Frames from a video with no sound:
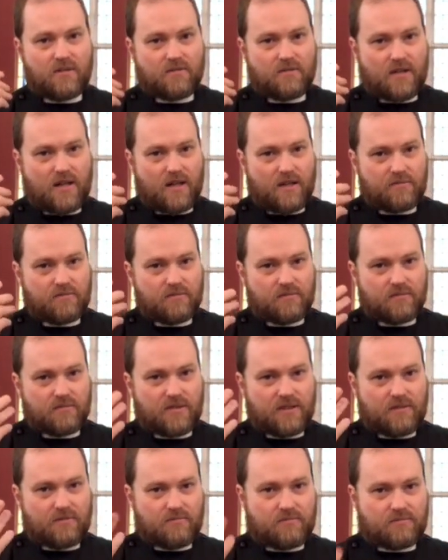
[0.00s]
uh,
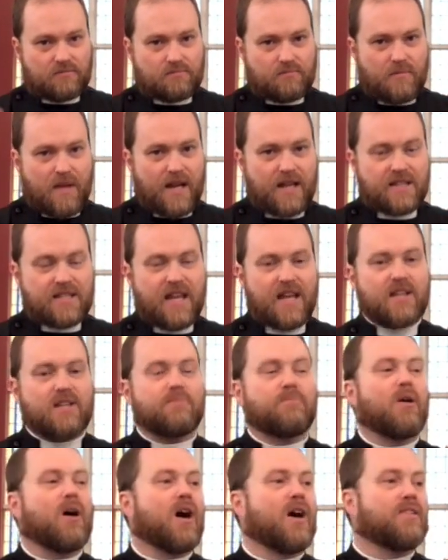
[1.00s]
meditate
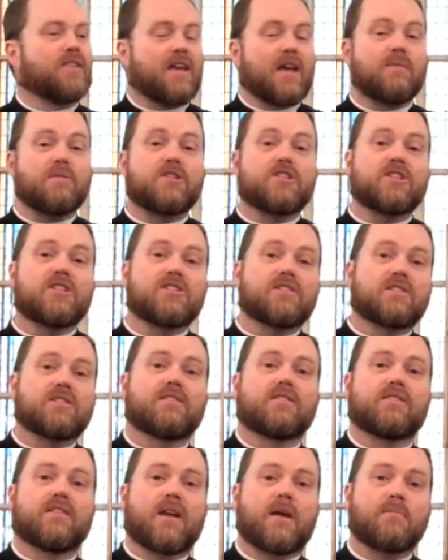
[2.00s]
upon the images
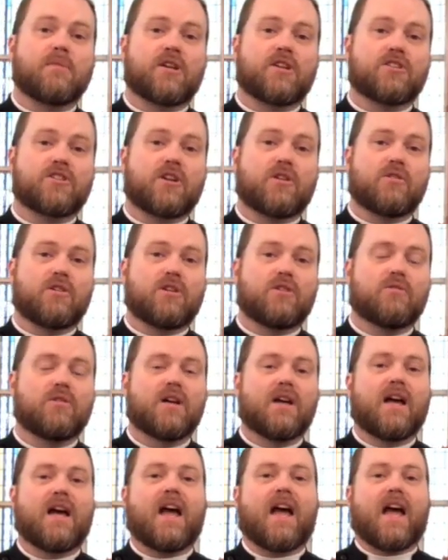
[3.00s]
that I'm going to show you
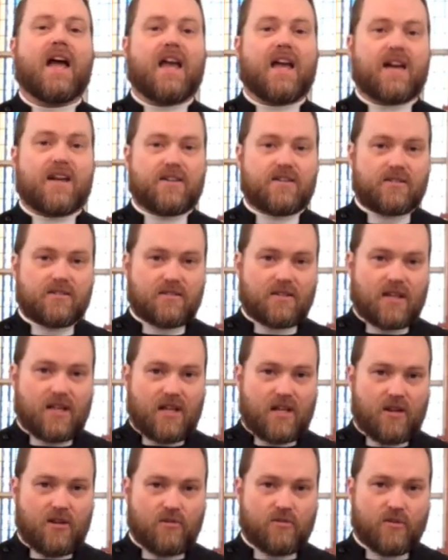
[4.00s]
and
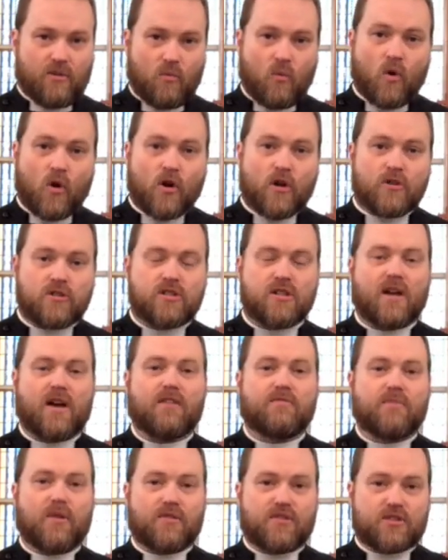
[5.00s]
hear the words
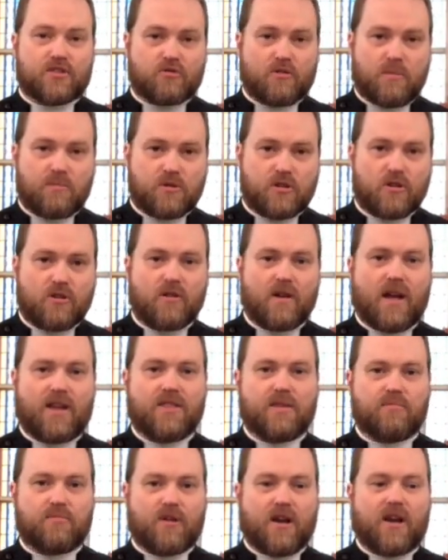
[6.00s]
of both the scripture
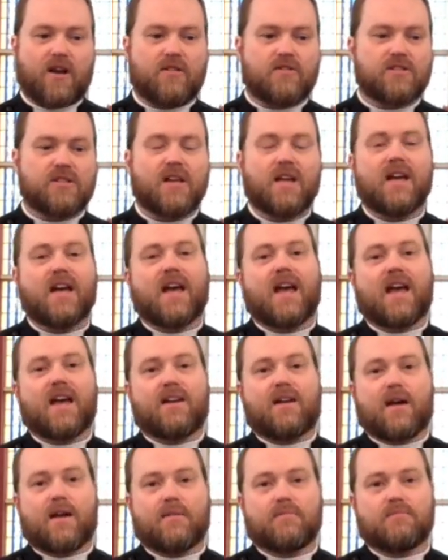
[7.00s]
and the prayers,
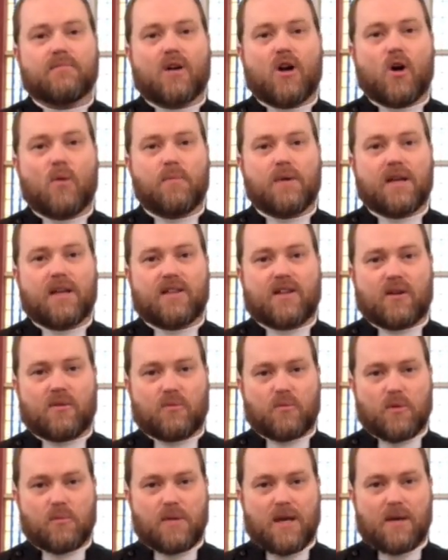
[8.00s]
and I'm hoping that
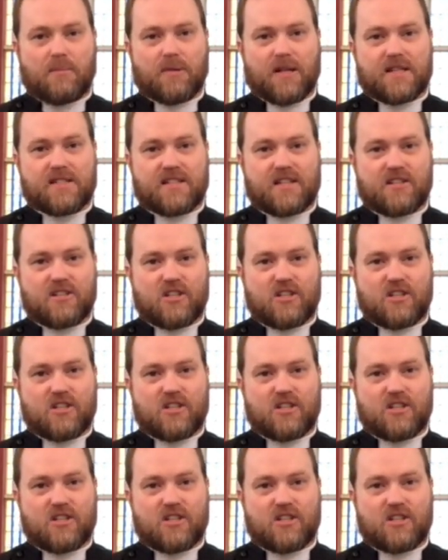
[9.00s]
it will be a blessing